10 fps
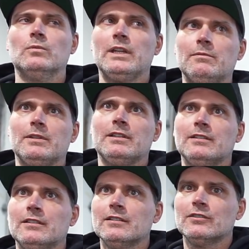Maybe.
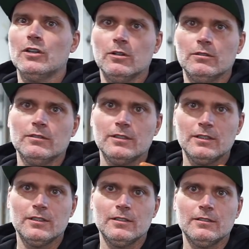So,
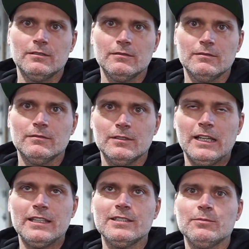
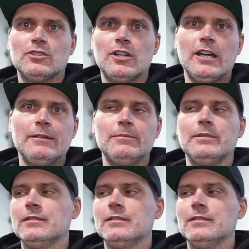like and subscribe.